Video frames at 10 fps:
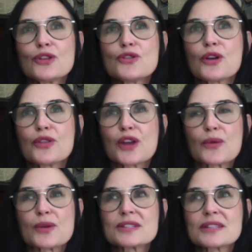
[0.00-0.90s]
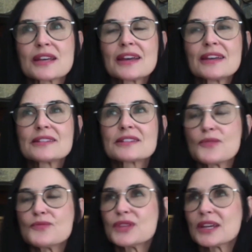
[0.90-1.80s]
There was
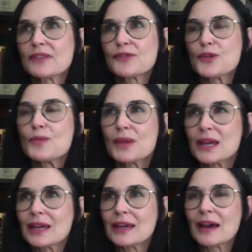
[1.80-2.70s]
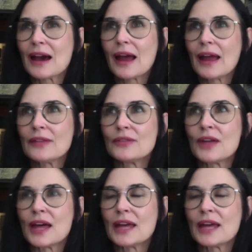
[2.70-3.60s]
something for me
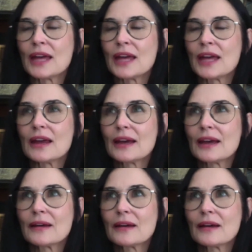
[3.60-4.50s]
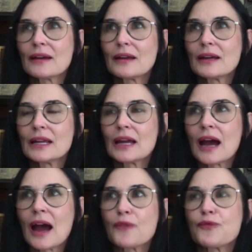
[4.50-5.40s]
that I
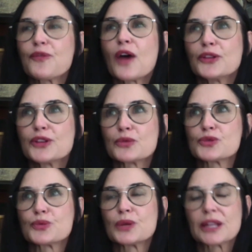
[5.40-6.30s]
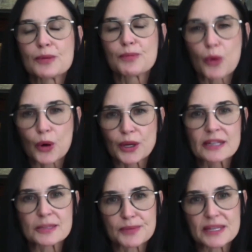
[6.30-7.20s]
felt it was really important to
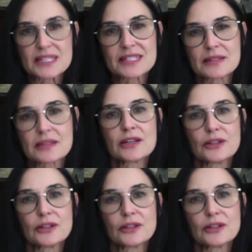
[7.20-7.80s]
be still.